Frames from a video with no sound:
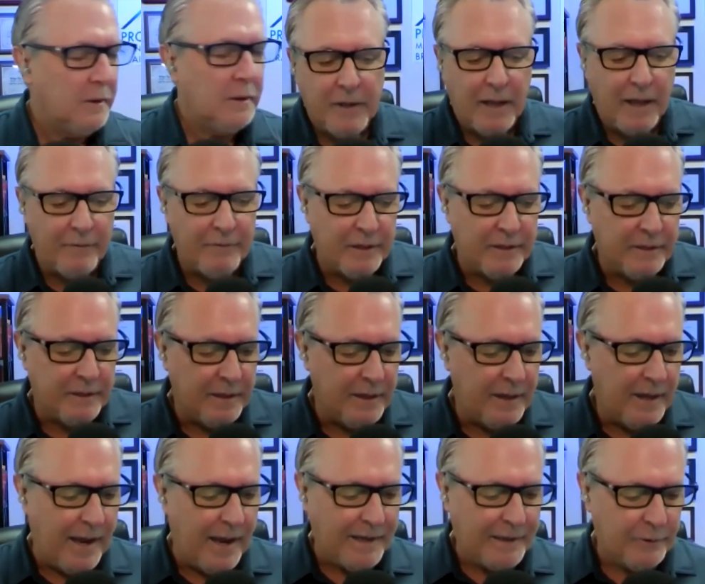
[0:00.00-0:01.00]
having
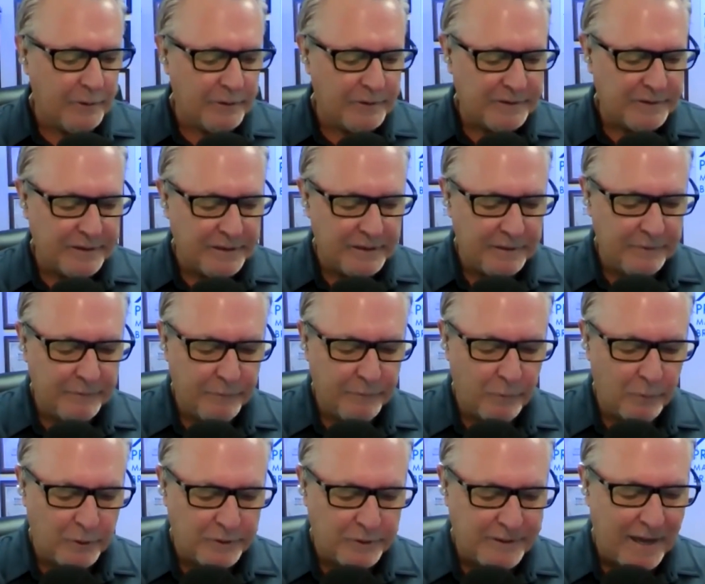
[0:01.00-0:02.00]
accuracy
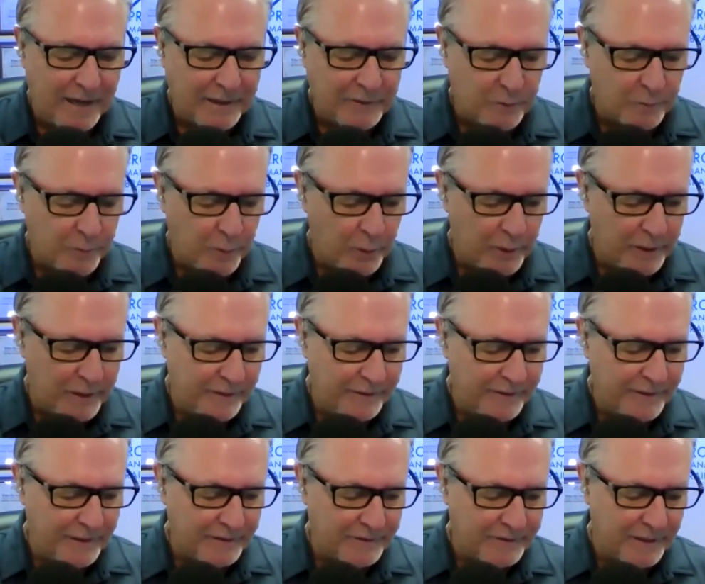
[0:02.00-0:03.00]
for tax reporting and
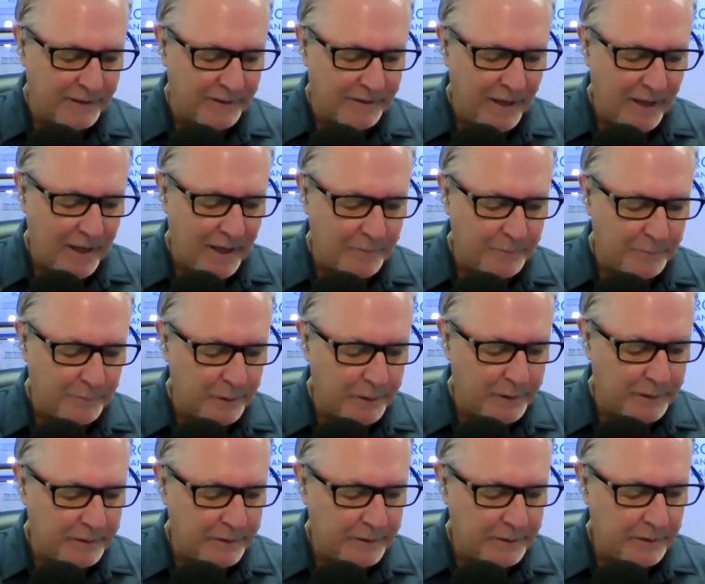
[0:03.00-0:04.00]
things like that,
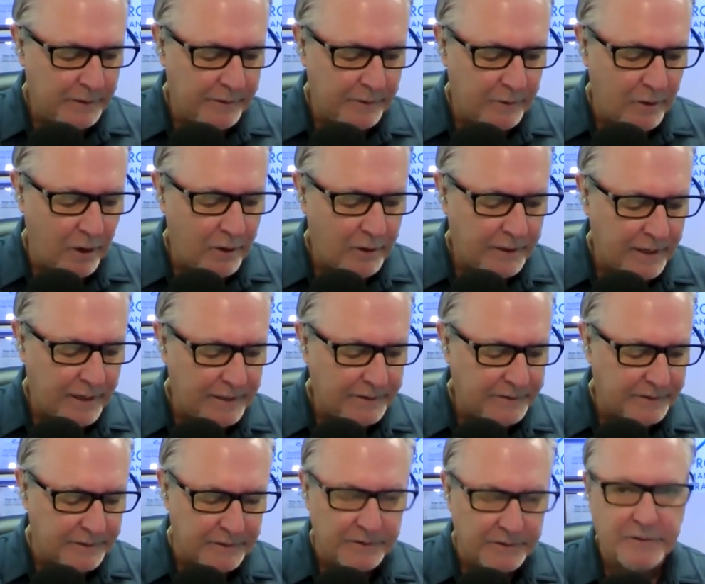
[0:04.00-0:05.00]
but there are
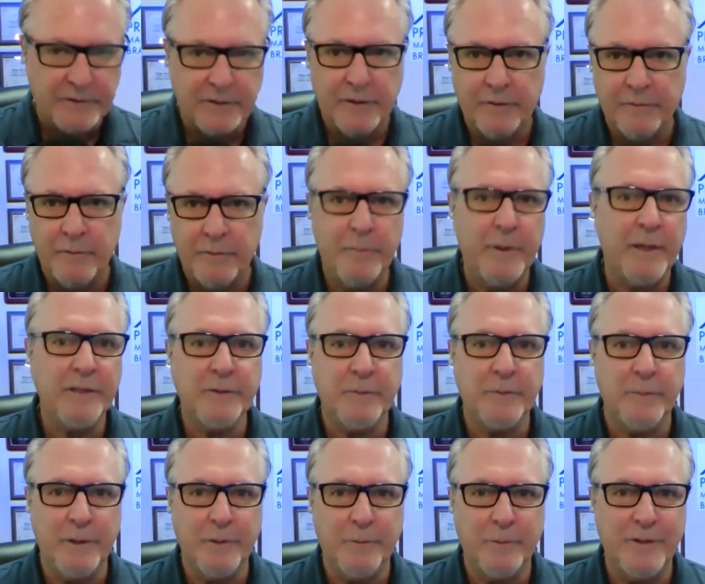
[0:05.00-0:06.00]
cases of
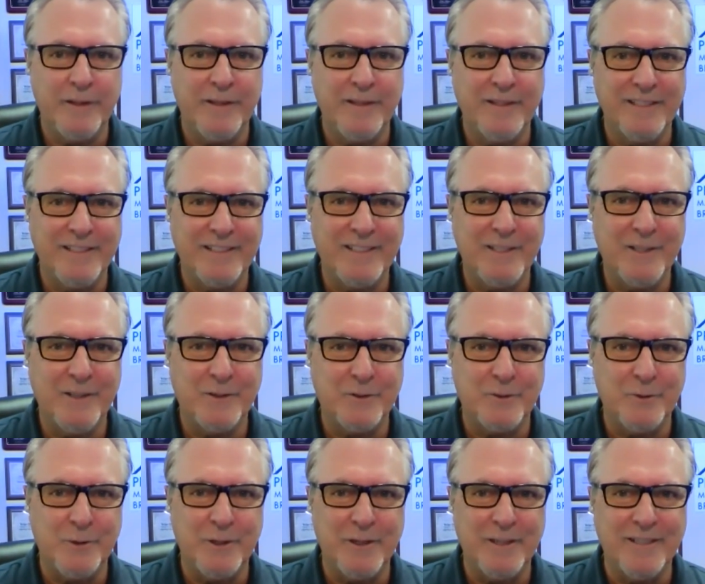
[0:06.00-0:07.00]
embezzlement within this
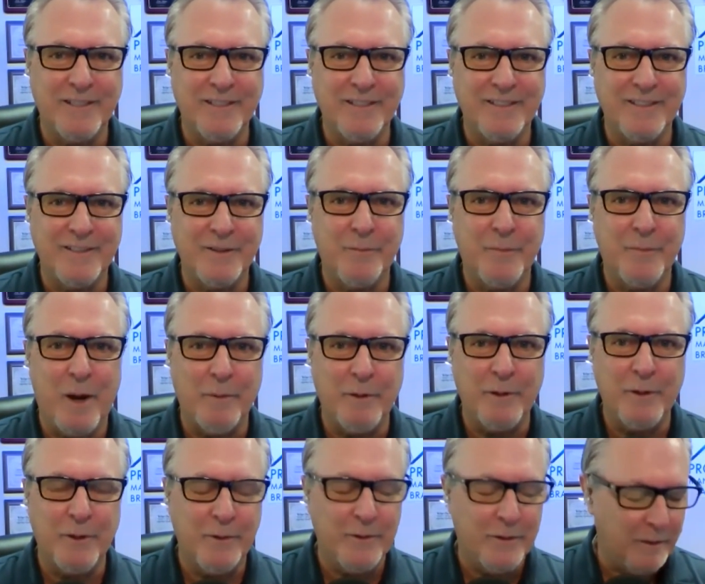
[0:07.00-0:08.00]
industry, and you've probably
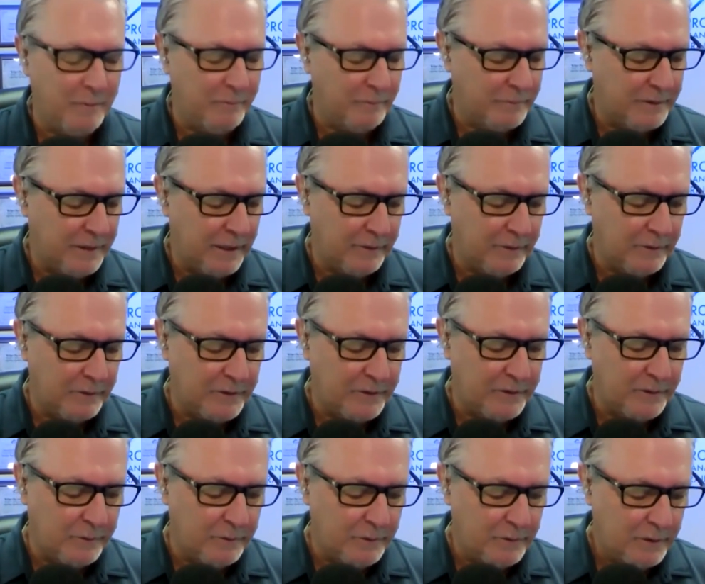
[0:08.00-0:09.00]
heard them, Taylor,
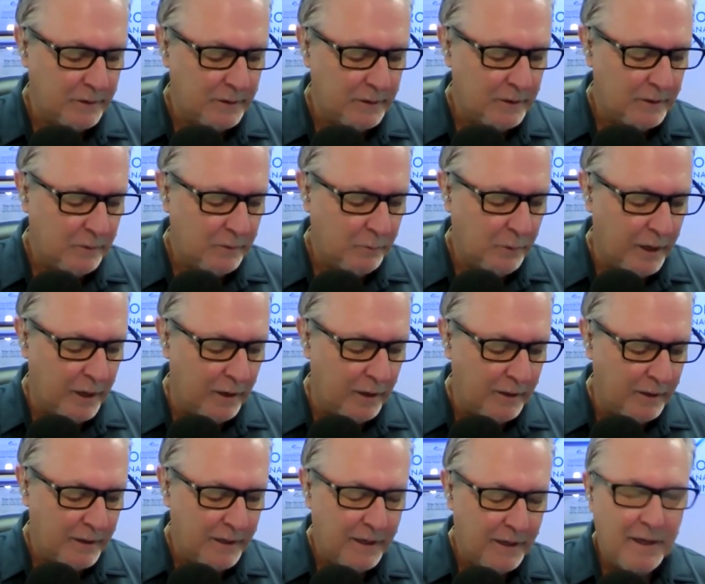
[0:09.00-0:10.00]
too,
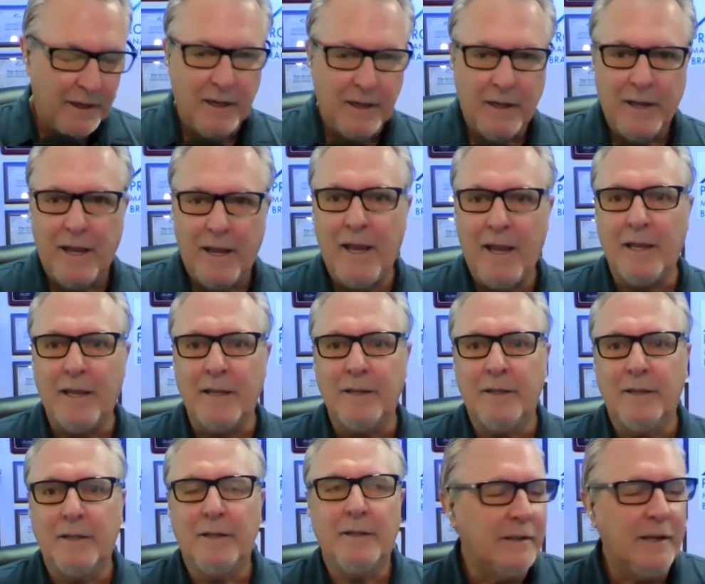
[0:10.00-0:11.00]
where, hey,
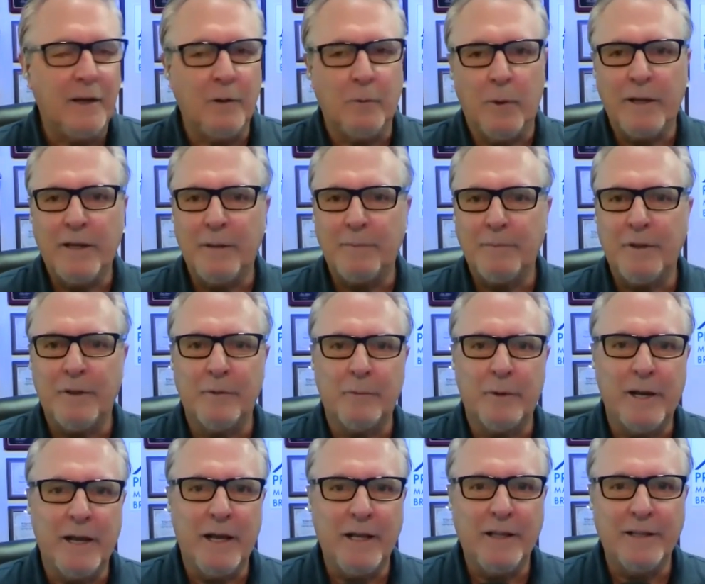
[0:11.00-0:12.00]
you got to wake up to the
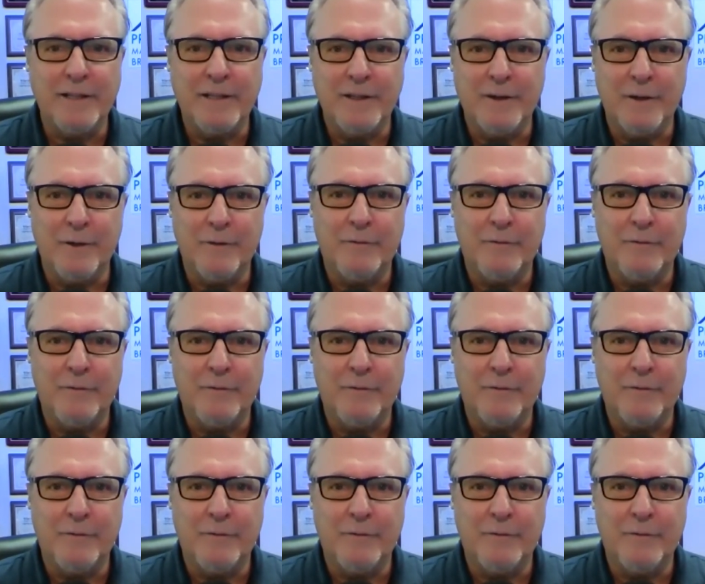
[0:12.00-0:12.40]
reality here.